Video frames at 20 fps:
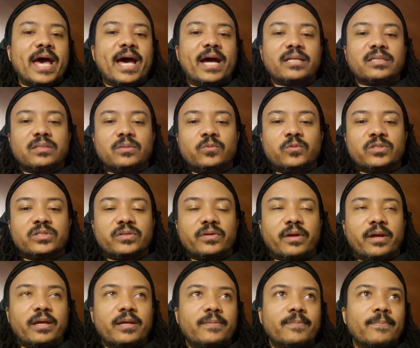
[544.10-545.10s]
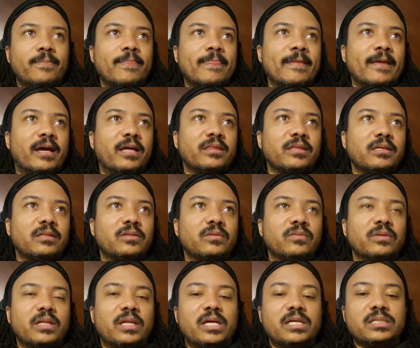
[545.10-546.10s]
the acting was great. I think
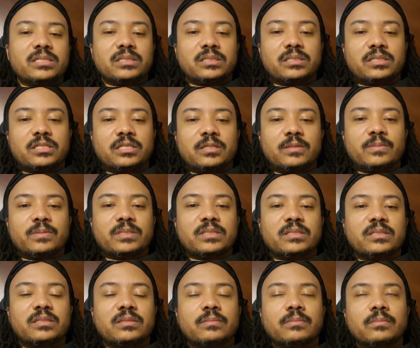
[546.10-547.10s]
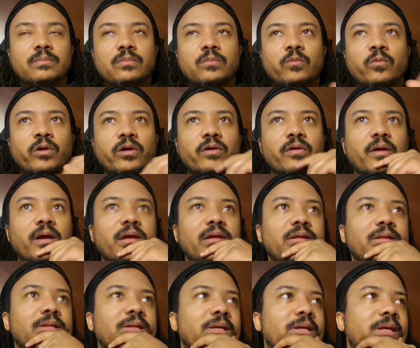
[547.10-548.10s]
the relationships were
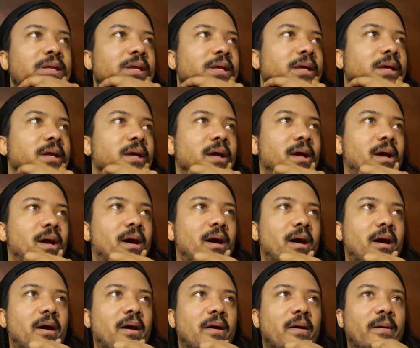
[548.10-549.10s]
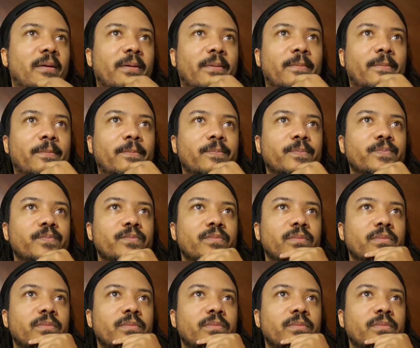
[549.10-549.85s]
great. Um,